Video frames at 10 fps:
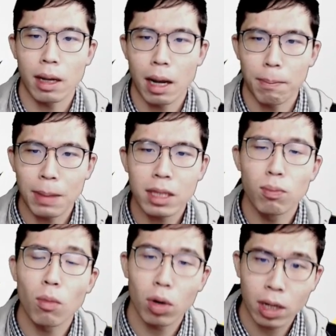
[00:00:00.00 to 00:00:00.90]
a bit
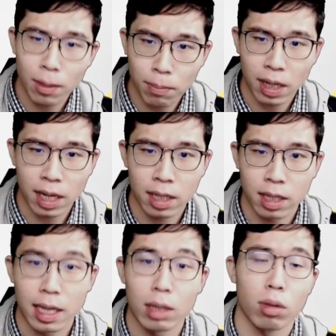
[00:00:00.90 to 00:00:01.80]
more complicated
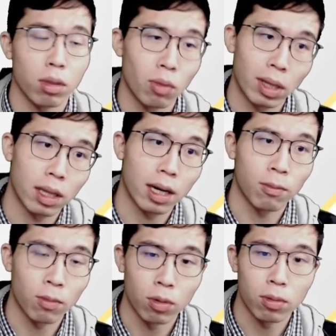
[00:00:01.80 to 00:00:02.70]
than the suicide
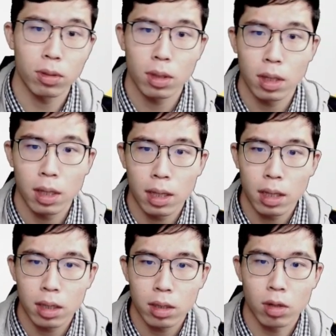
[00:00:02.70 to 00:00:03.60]
rule.
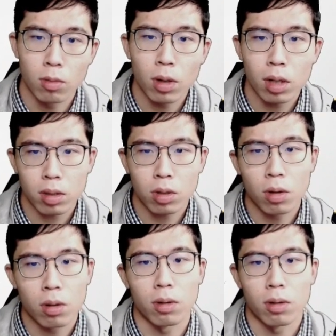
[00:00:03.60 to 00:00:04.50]
The word
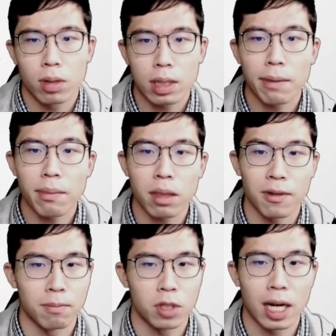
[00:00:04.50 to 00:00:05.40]
call comes
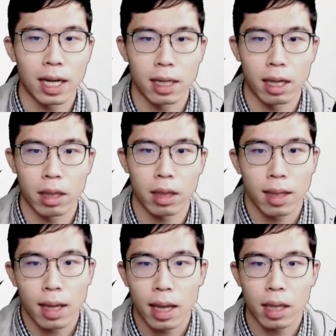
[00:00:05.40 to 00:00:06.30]
from Chinese,
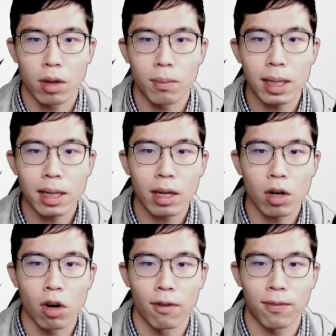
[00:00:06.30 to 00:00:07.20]
has the meaning
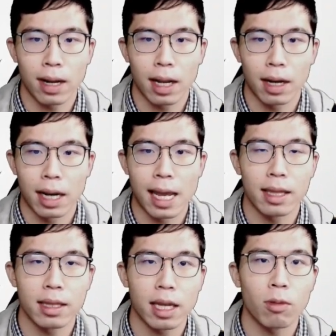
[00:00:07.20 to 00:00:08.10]
of
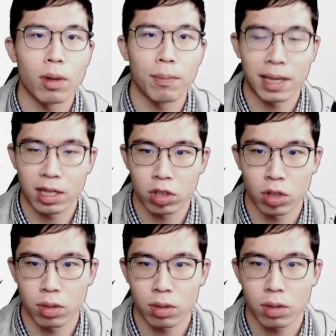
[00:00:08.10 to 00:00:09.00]
unending repetition.